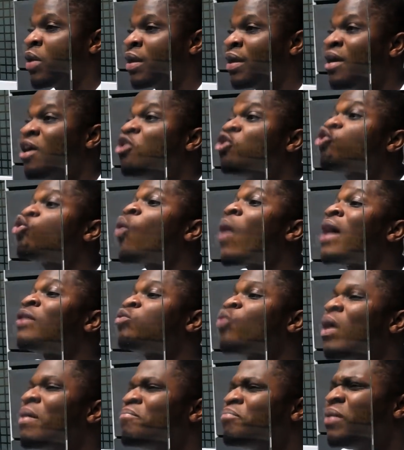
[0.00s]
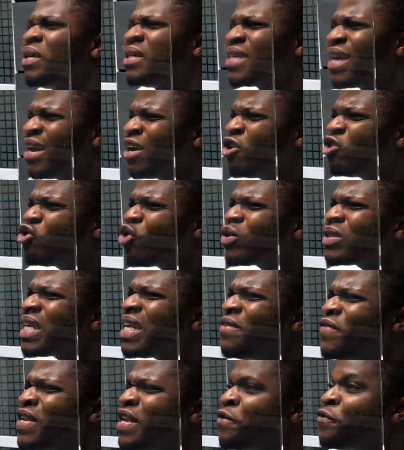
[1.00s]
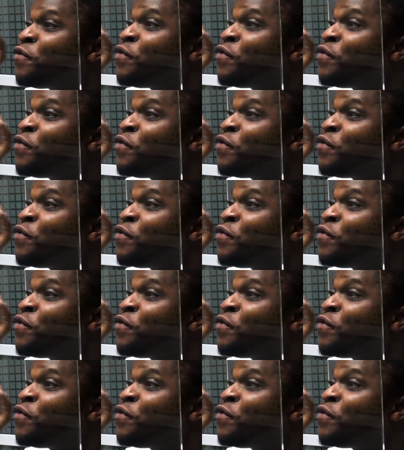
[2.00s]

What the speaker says: one. Show us one place. Not even a